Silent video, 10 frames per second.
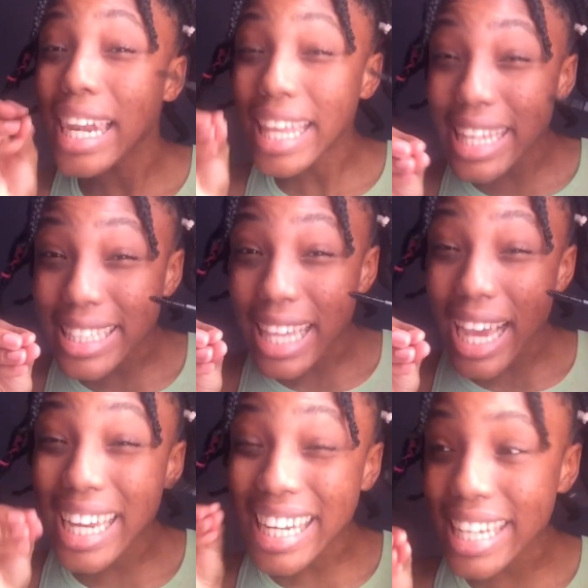
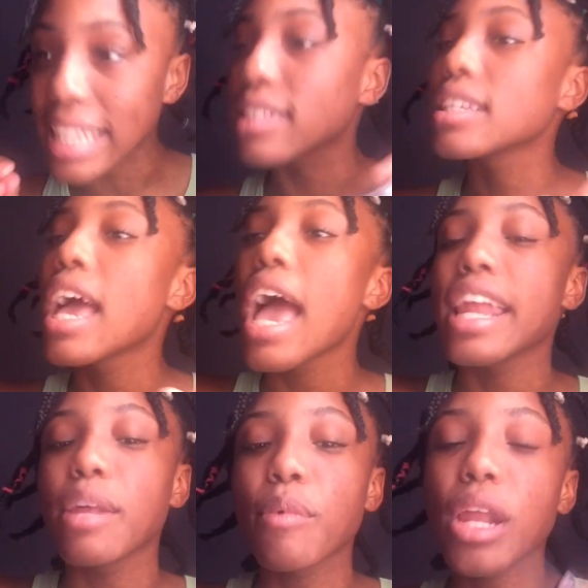
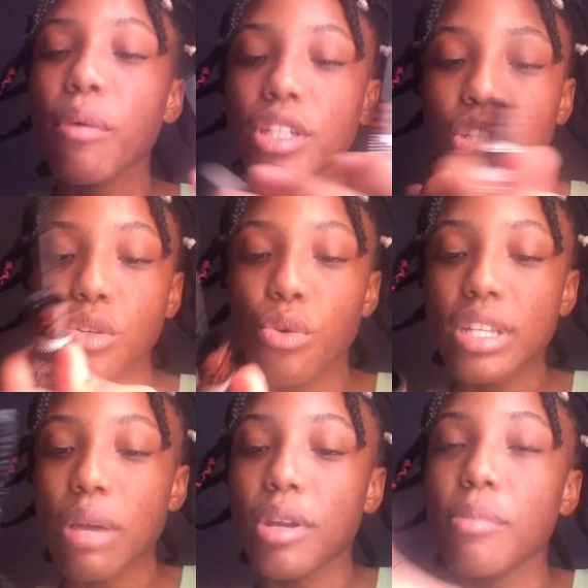and then what I want to do
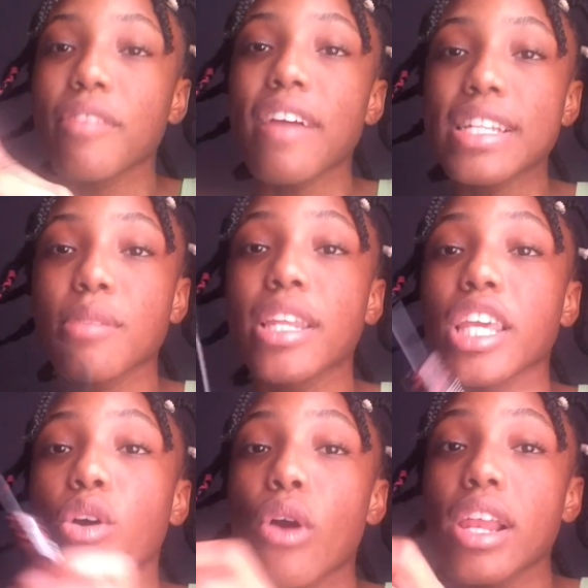is I want to put vitamin
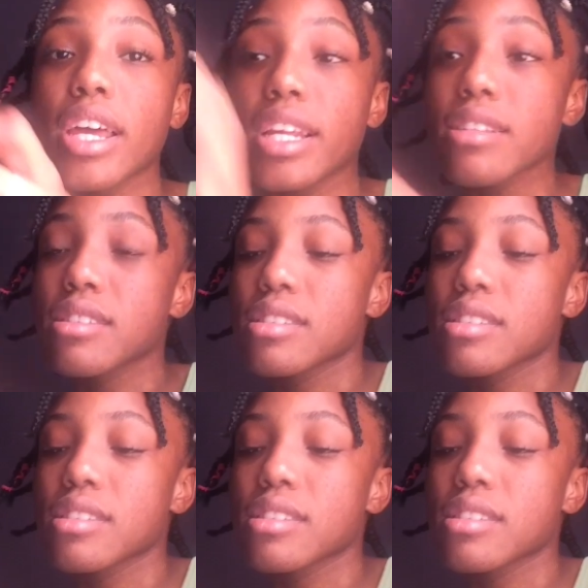E oil on it